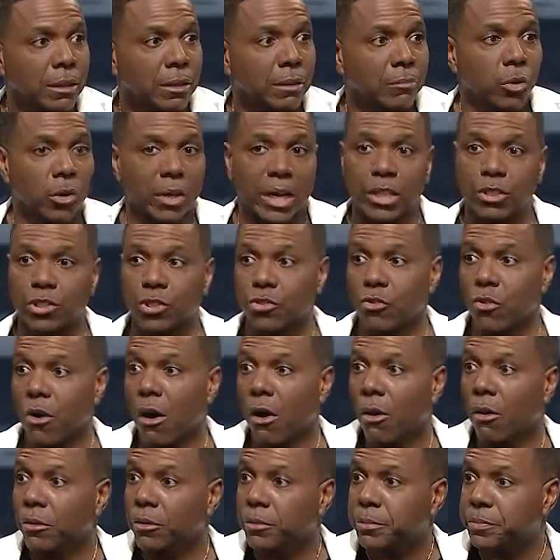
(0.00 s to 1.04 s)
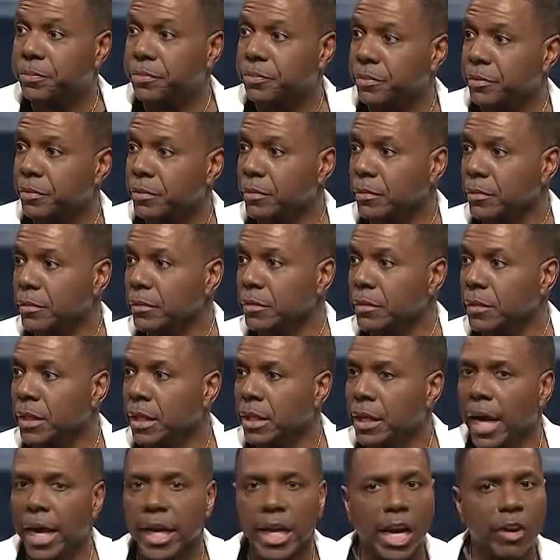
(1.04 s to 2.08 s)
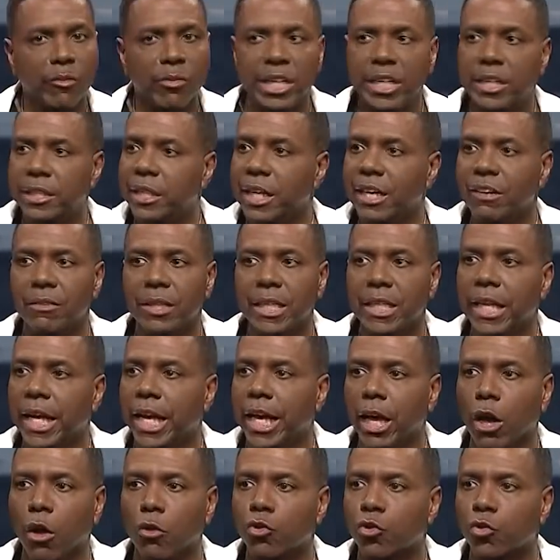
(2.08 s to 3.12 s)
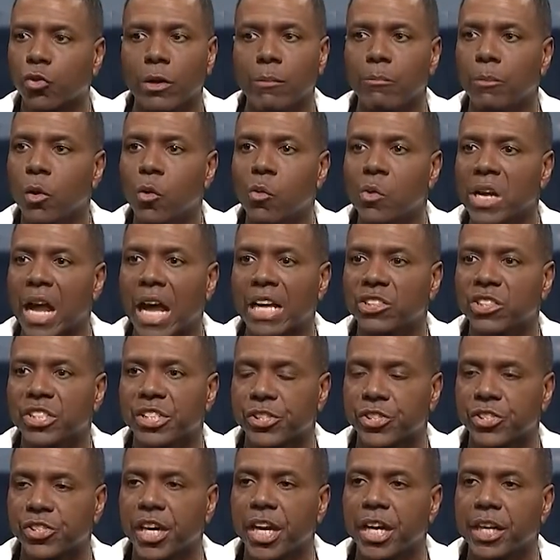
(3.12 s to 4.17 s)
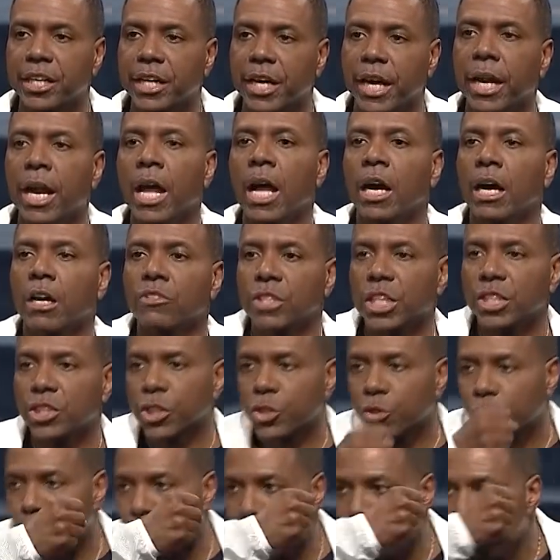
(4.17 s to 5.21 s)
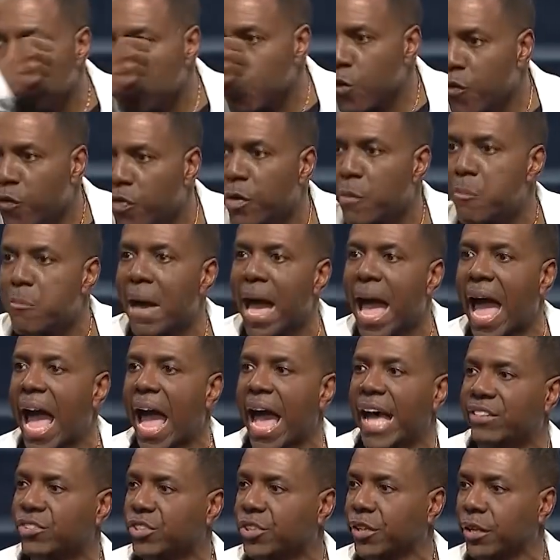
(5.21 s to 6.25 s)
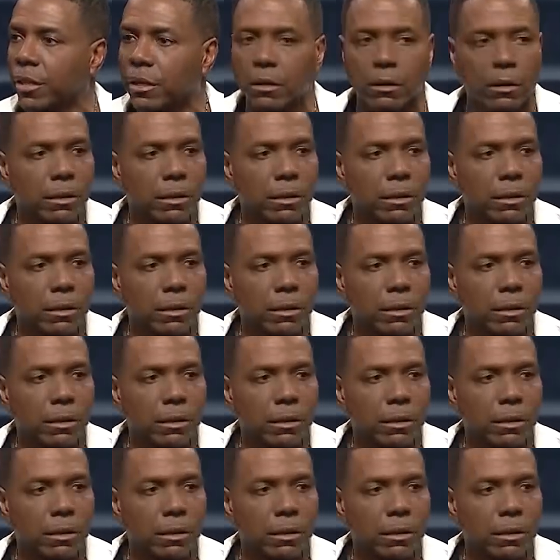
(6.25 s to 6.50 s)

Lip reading: Boy, that's strong. Every devil in hell trembled when I just said that, because I just removed the mask.